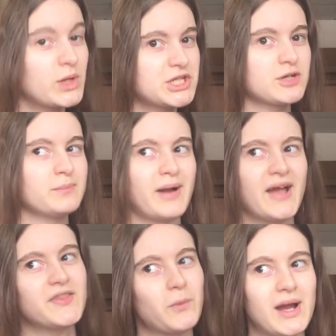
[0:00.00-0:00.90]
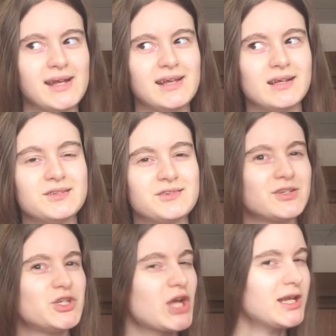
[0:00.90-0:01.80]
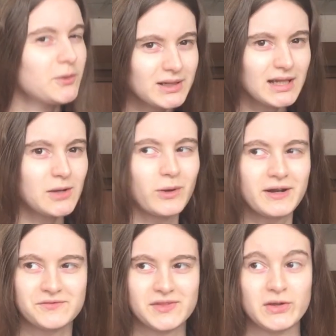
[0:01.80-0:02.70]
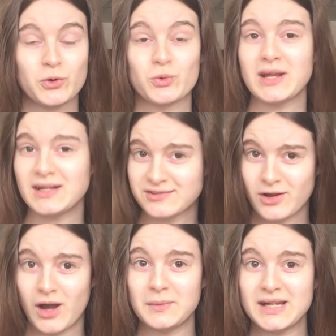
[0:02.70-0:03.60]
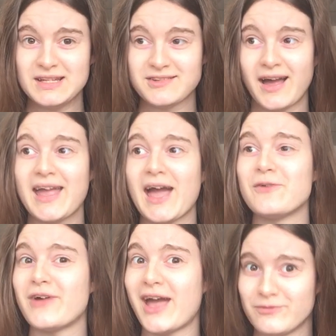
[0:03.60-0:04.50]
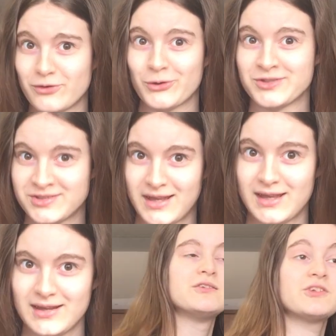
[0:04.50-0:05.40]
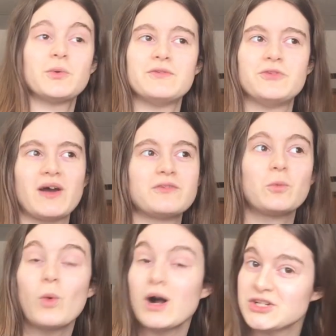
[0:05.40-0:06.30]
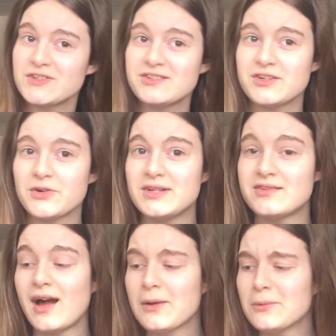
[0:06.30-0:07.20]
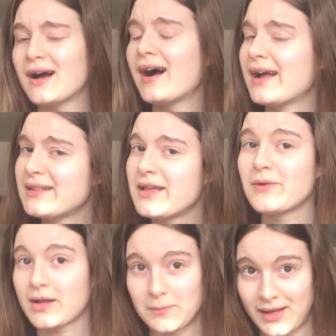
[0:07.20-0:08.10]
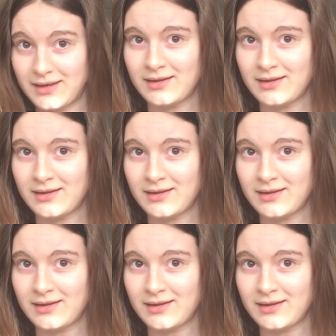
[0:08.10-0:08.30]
which, by the way, is genuinely one of the greatest comedies I have ever seen. So if you haven't watched the series, I would highly recommend